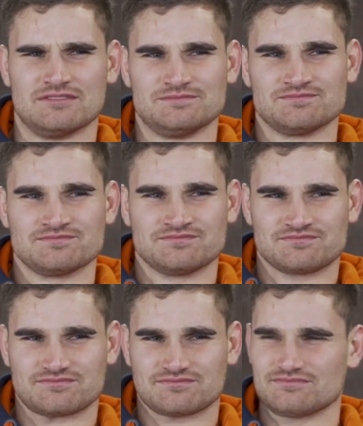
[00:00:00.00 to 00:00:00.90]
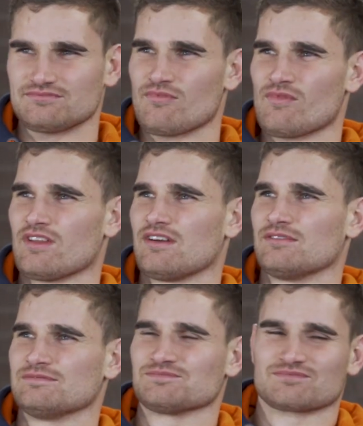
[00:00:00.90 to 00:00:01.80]
gathered from this conversation is you're very
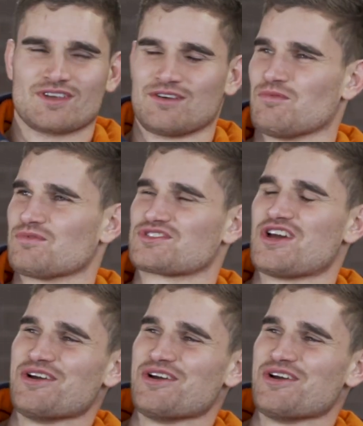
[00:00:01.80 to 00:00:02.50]
financially driven.